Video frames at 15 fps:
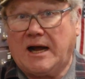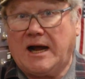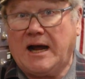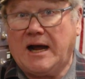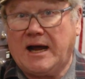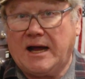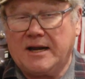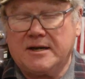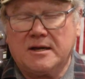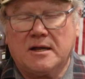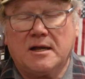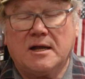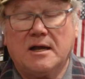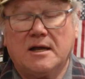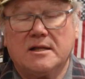on,
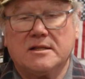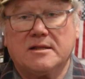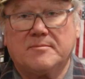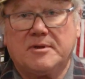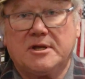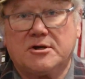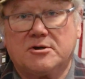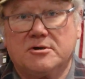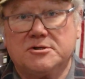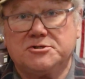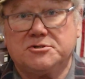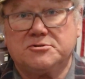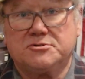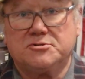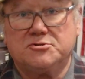let me
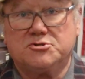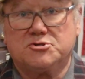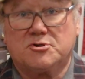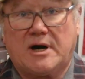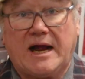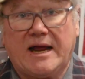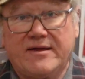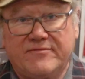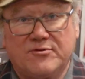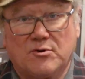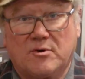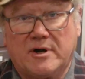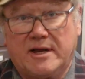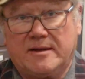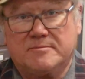encourage you to drive
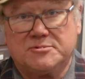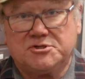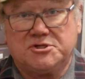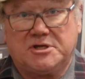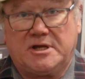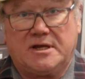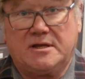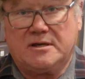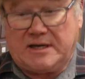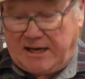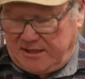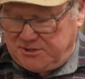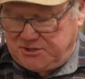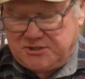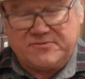your MG,
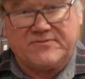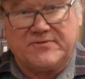not just